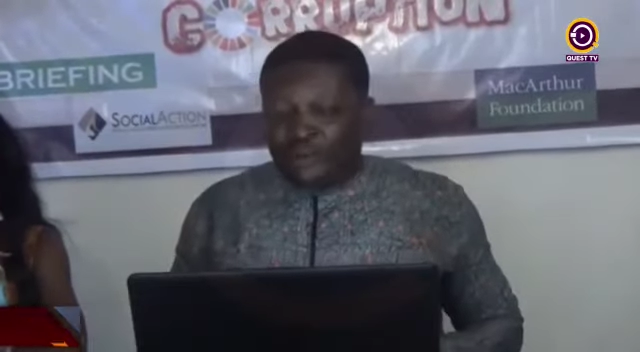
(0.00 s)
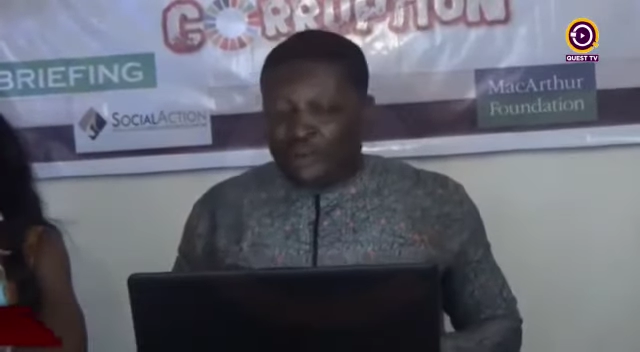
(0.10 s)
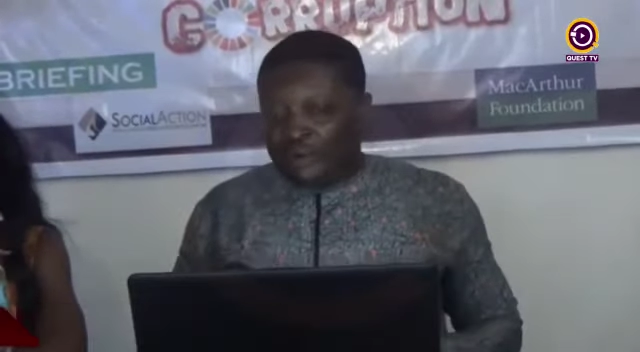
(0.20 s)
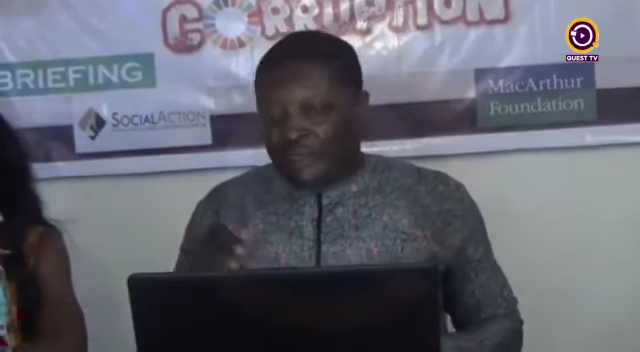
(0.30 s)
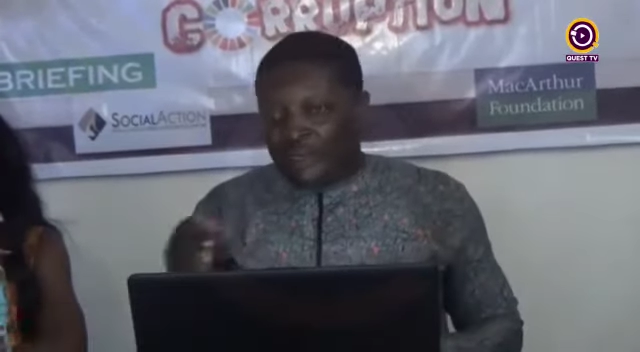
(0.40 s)

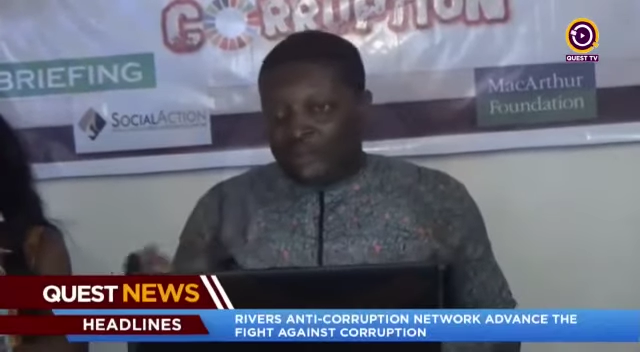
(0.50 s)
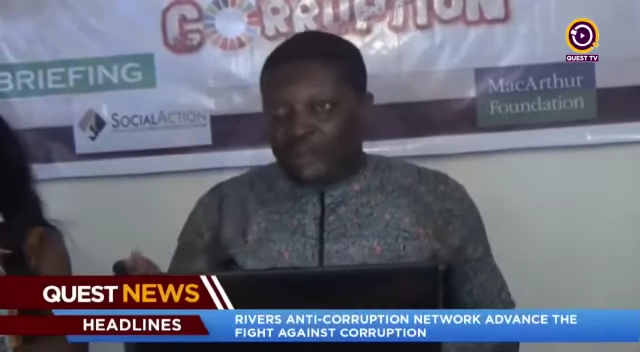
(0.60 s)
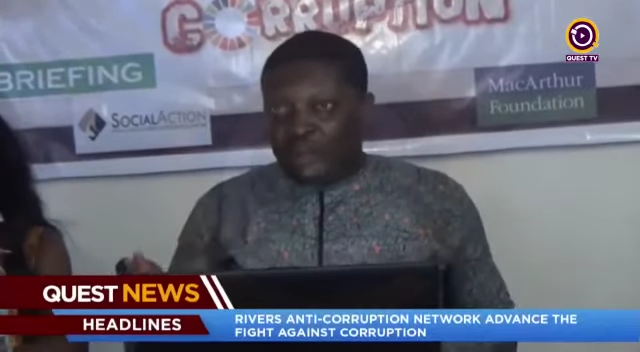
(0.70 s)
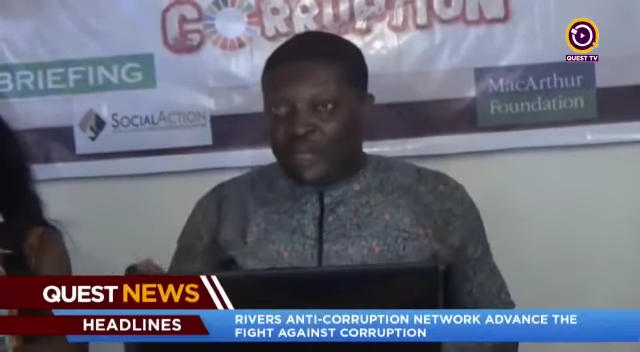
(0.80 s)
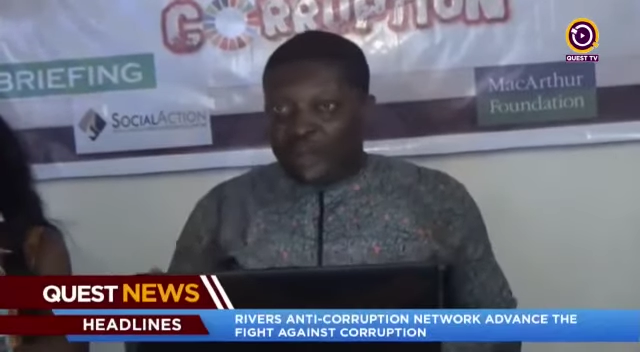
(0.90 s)
or
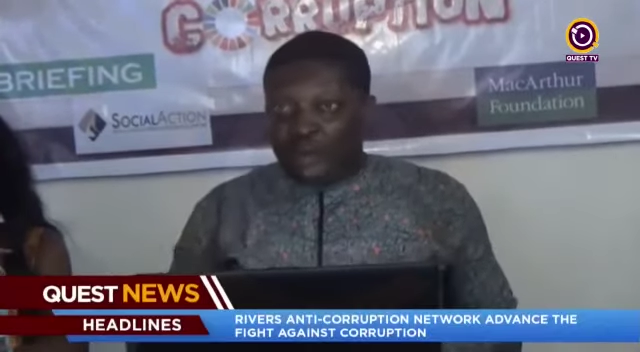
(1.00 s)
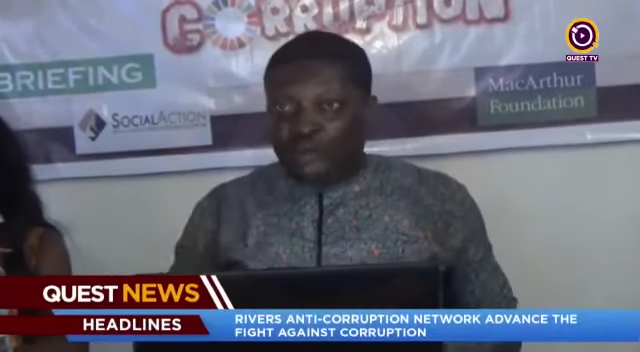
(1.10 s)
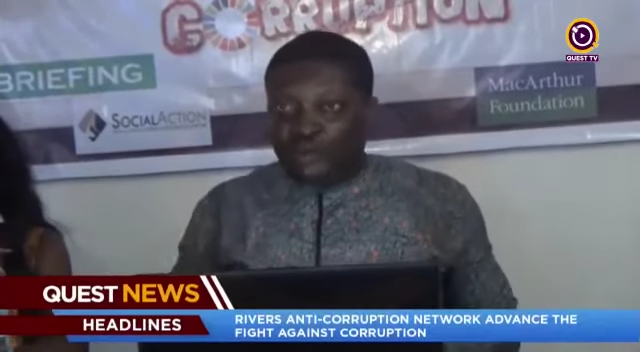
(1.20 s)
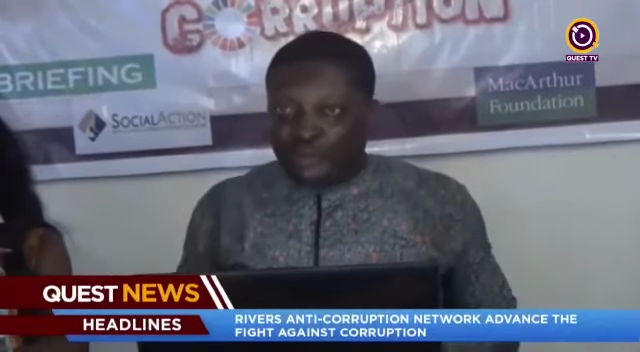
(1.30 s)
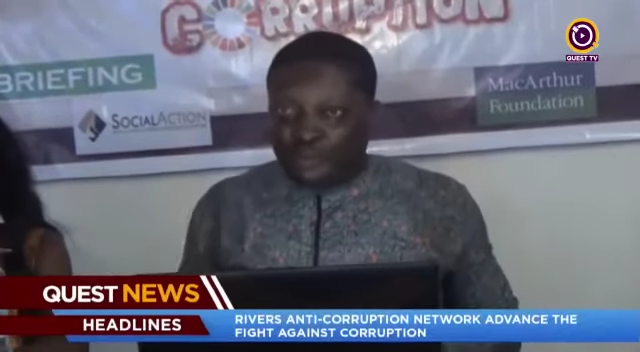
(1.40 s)
maybe
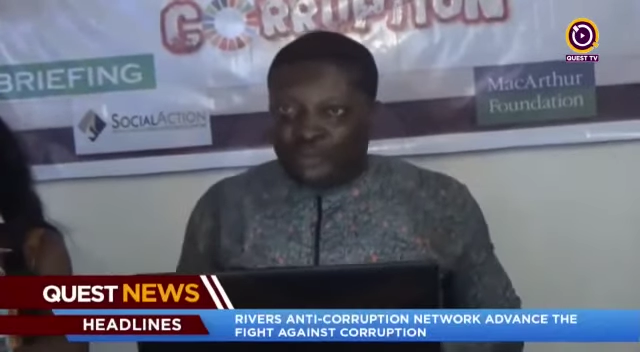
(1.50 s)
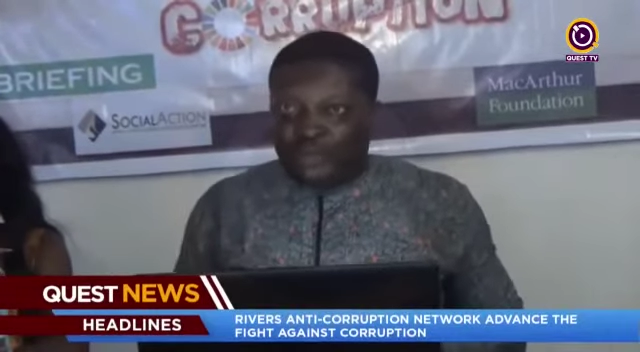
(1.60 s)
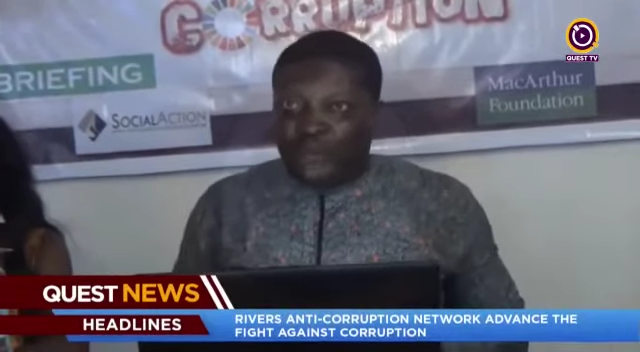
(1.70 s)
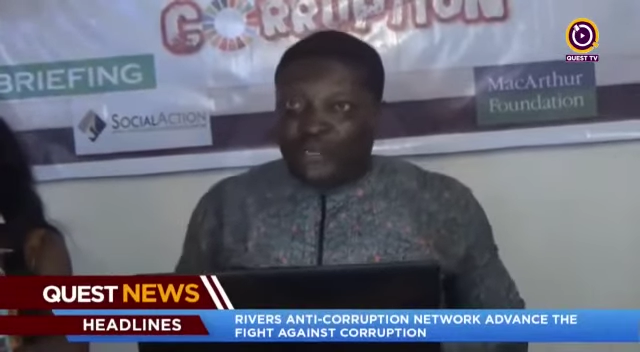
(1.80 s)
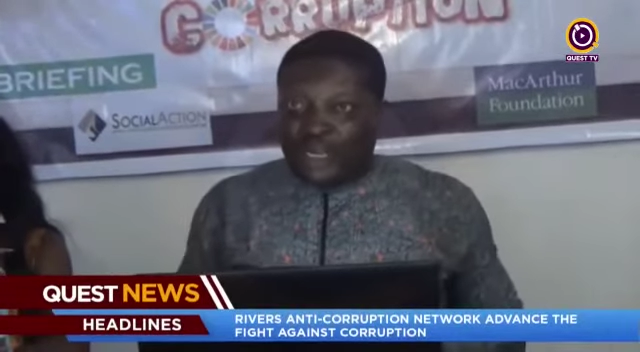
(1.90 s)
around June
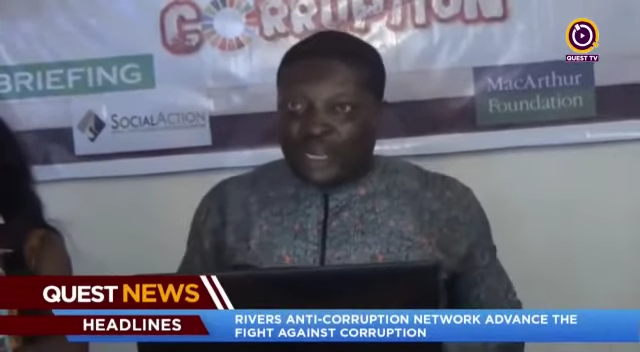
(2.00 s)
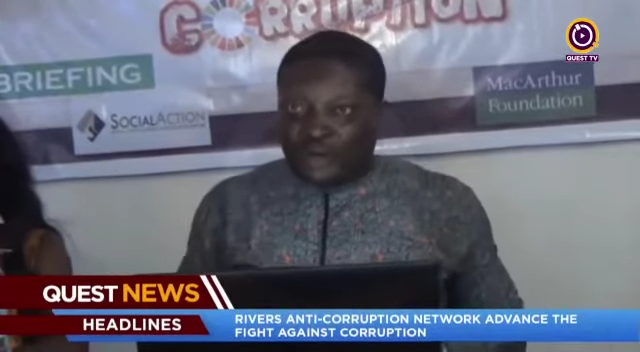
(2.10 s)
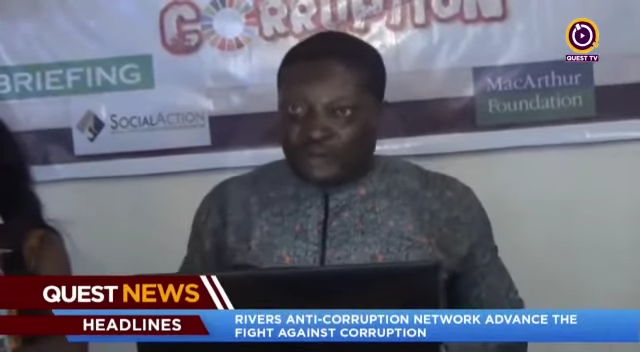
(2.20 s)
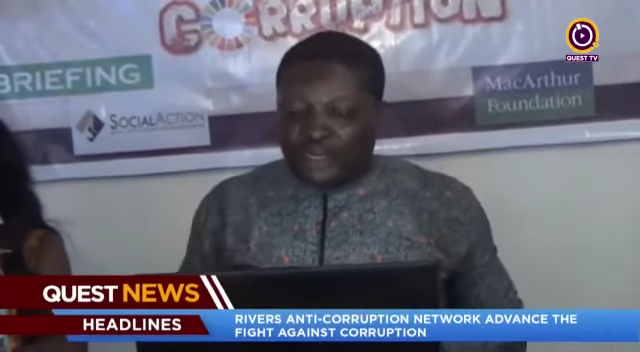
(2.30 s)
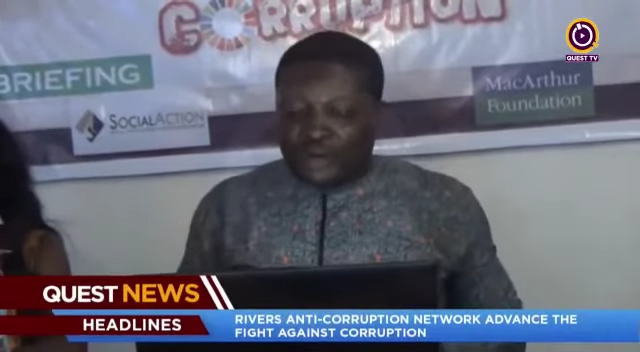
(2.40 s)
before they can
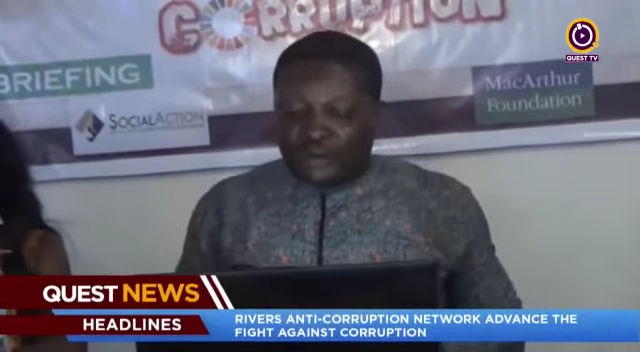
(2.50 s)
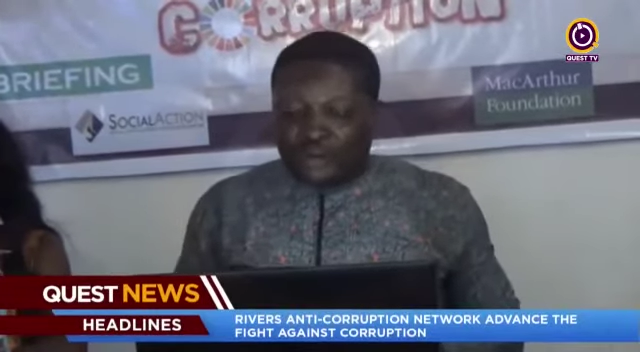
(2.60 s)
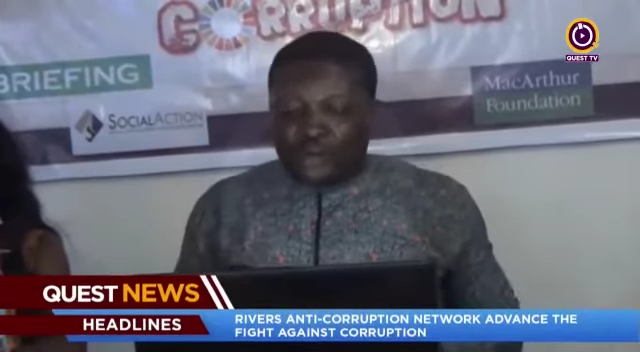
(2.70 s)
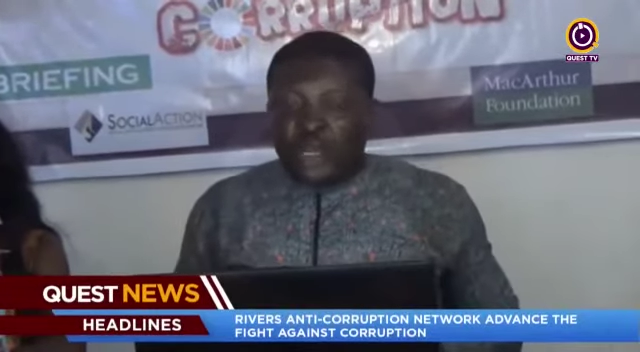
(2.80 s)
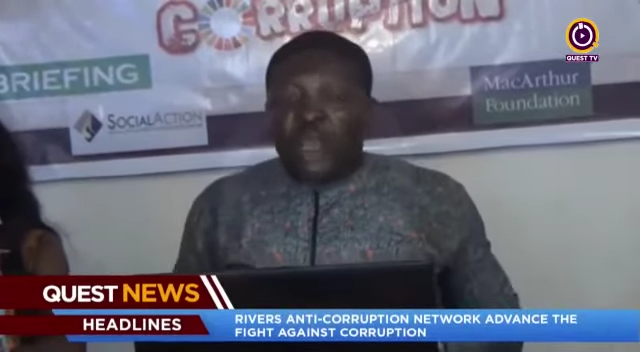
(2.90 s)
give you that
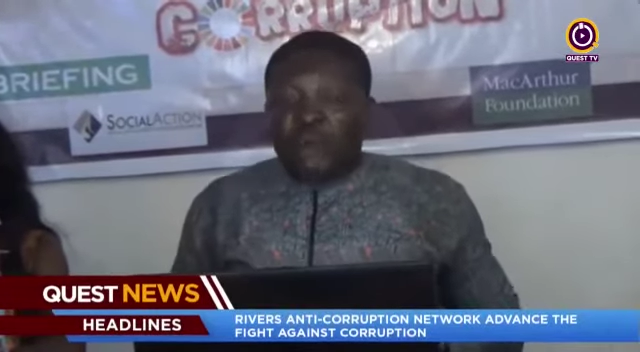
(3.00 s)
report.